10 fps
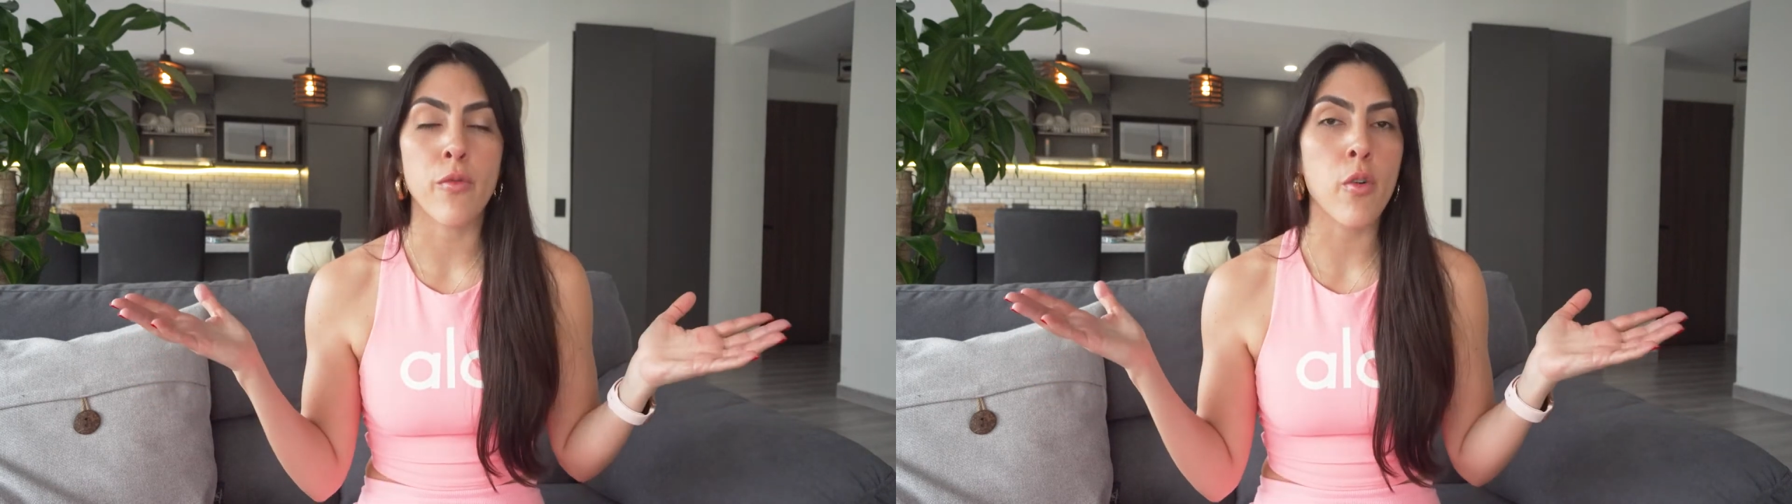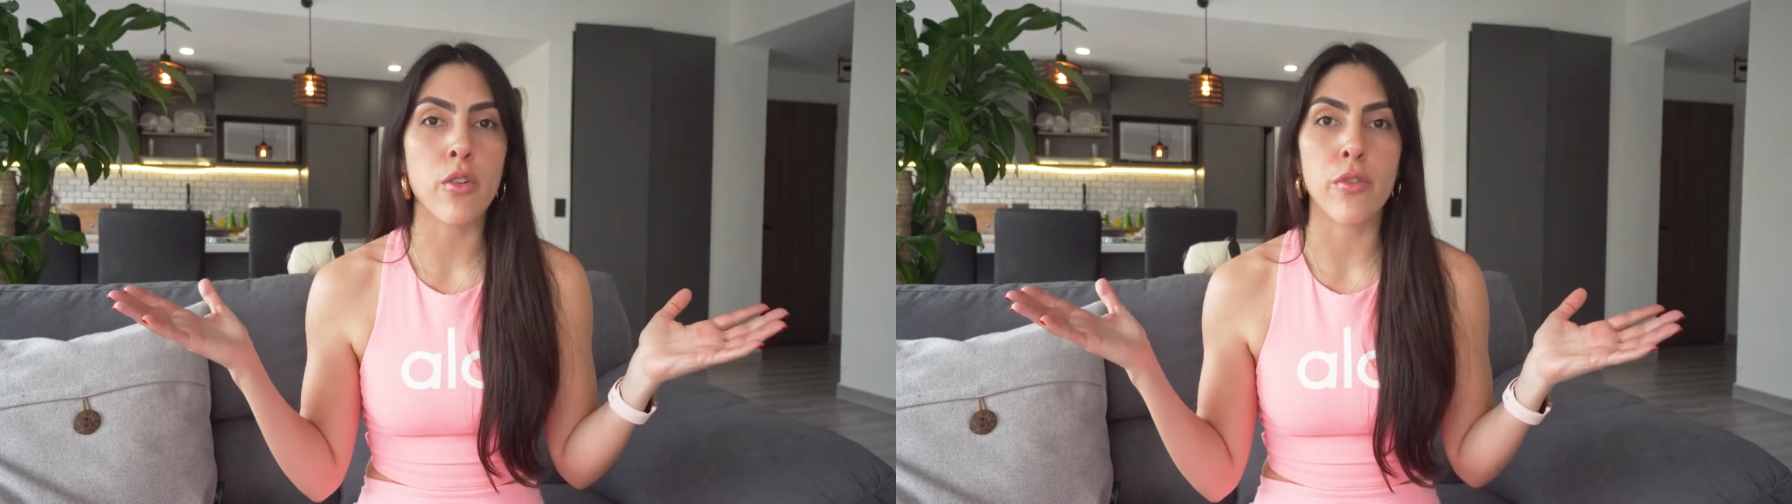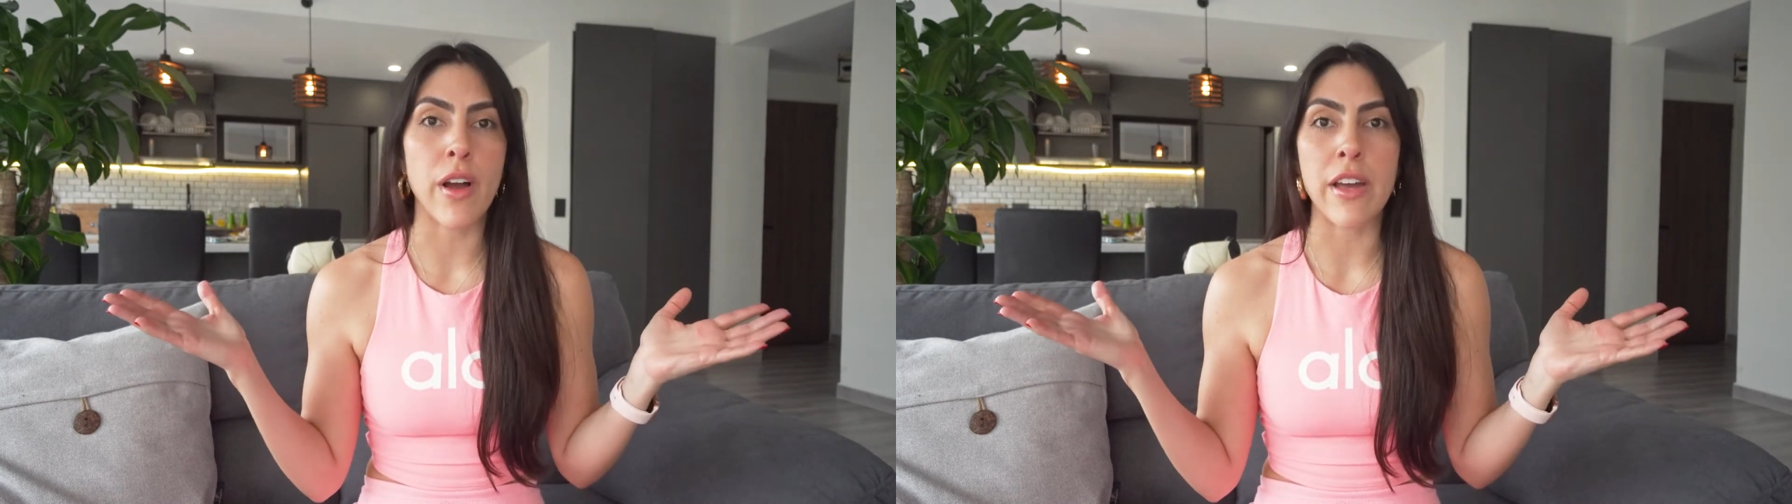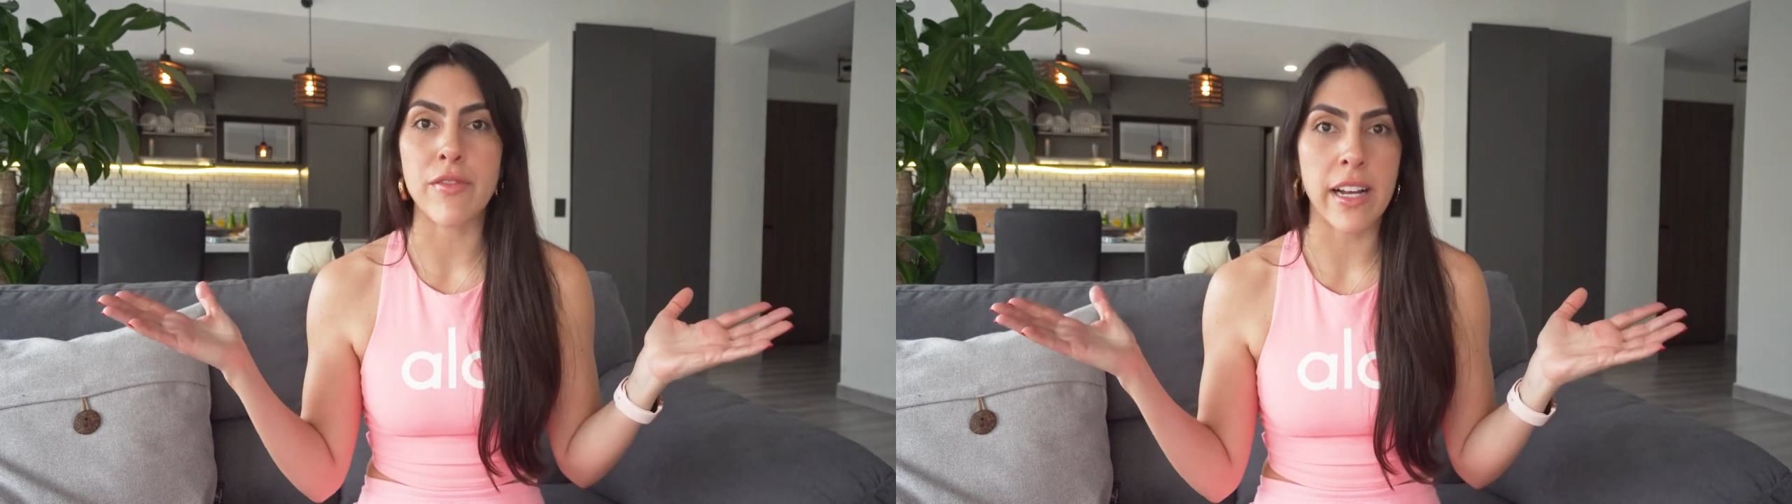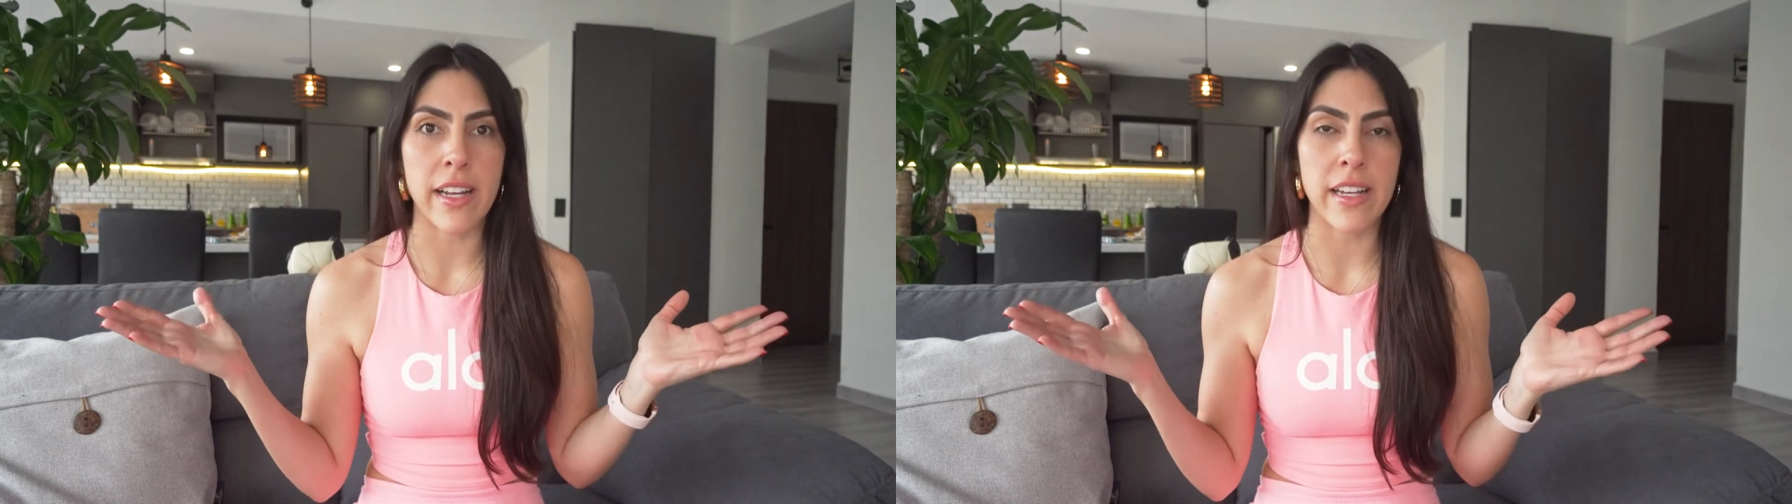or
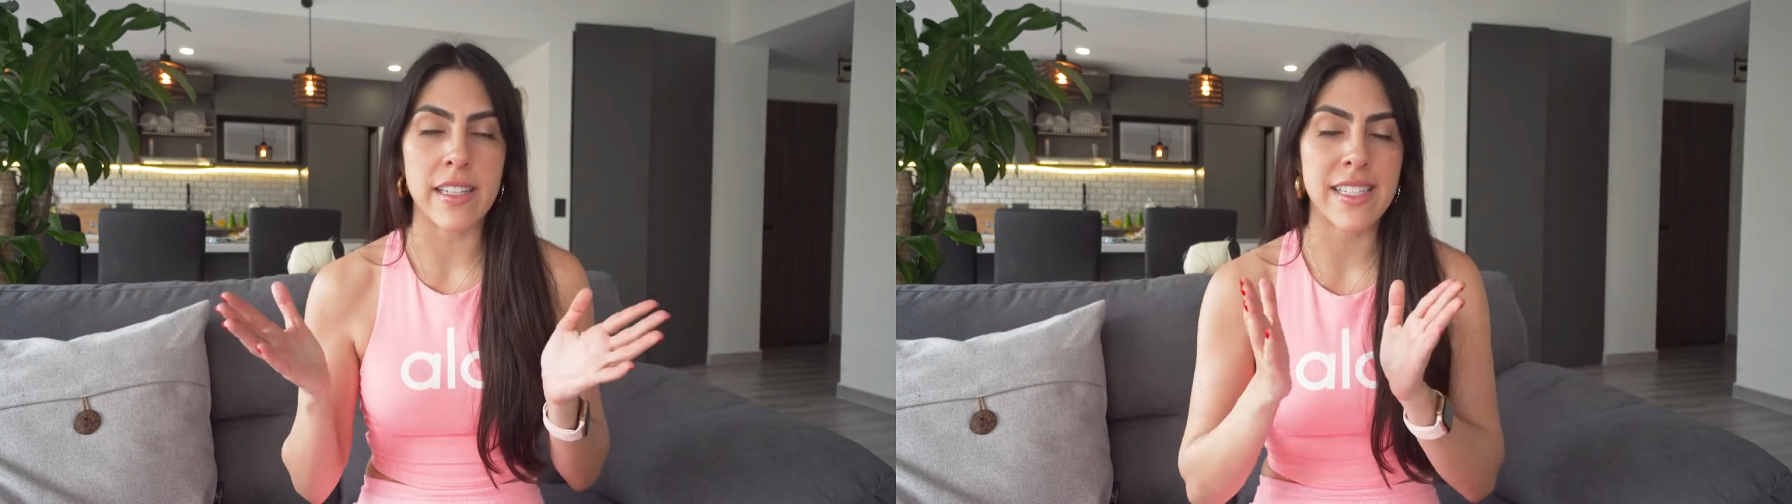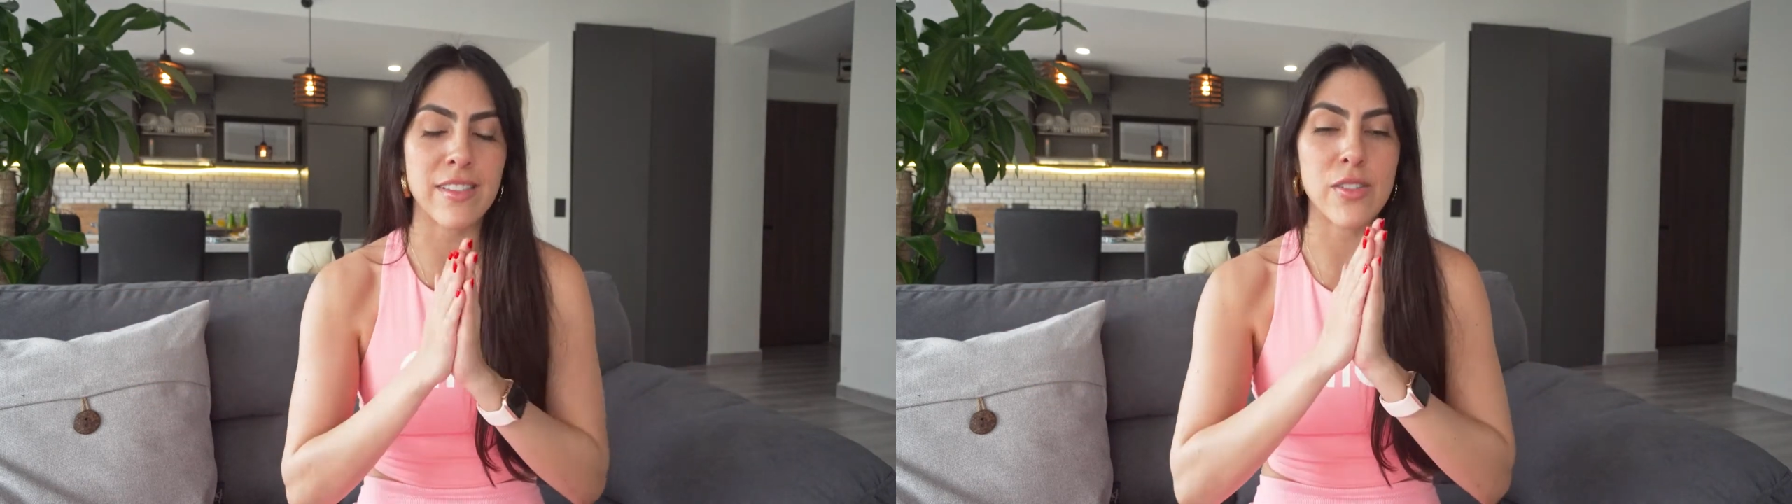5 decades.